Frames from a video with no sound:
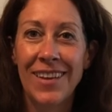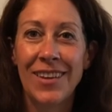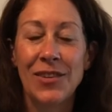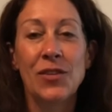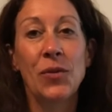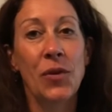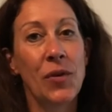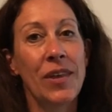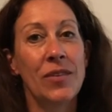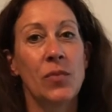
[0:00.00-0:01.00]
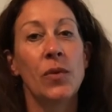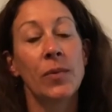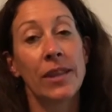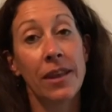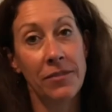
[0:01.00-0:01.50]
So yogis, we
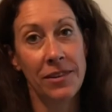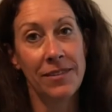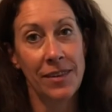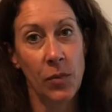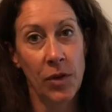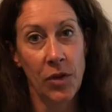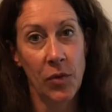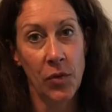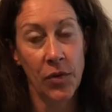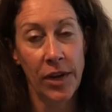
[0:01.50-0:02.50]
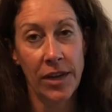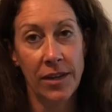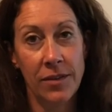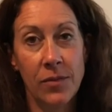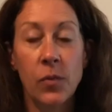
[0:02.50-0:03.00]
would love to see what you created.
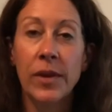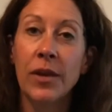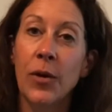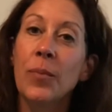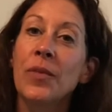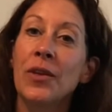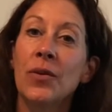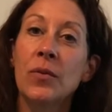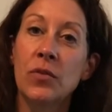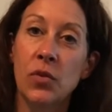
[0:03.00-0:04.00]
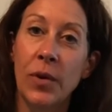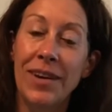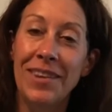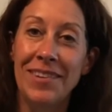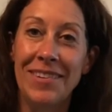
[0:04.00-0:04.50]
We hope that you enjoyed
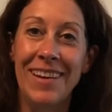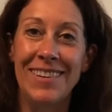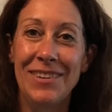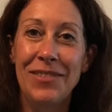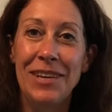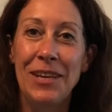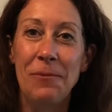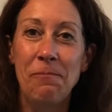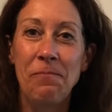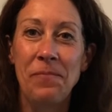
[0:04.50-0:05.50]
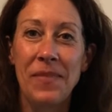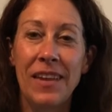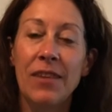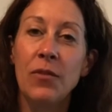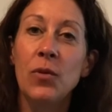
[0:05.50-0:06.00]
this activity.
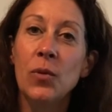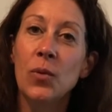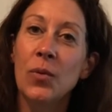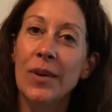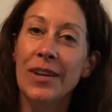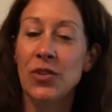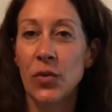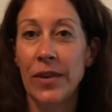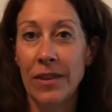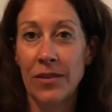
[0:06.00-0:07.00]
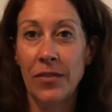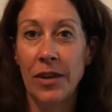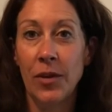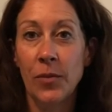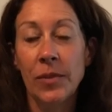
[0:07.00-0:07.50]
If you enjoyed this
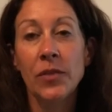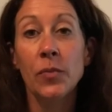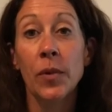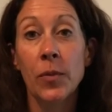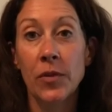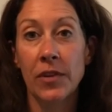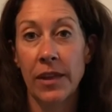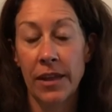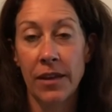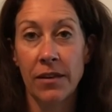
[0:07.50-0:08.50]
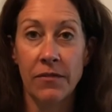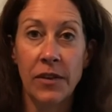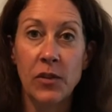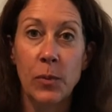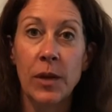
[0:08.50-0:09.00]
video, please remember to like it on
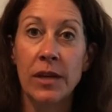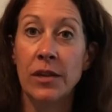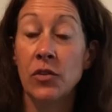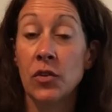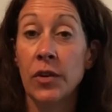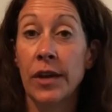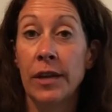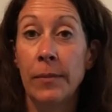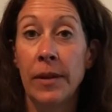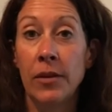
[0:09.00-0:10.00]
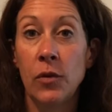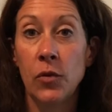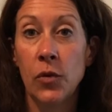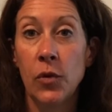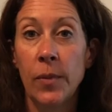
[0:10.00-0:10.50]
Facebook and Instagram and
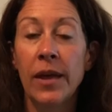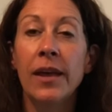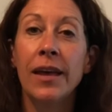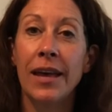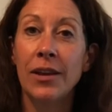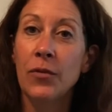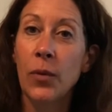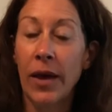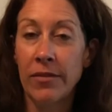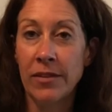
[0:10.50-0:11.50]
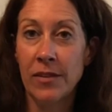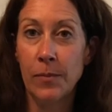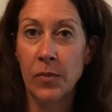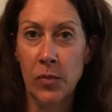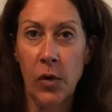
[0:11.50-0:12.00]
YouTube. And if you haven't
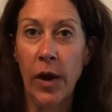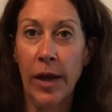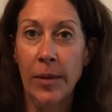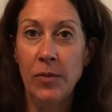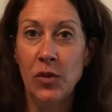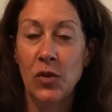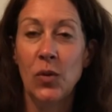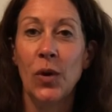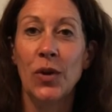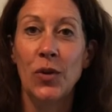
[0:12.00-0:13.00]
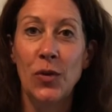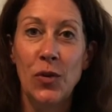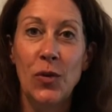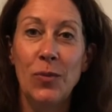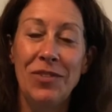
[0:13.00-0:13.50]
subscribed to our
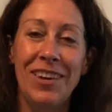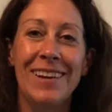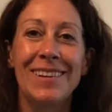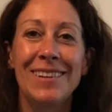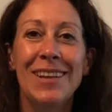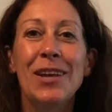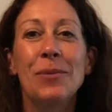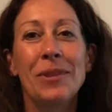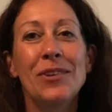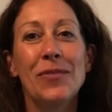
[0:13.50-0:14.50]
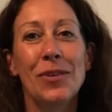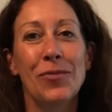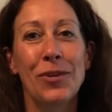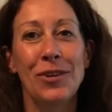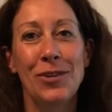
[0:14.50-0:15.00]
YouTube channel, please feel
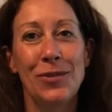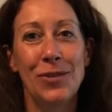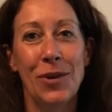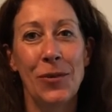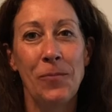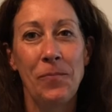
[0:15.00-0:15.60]
free to do so.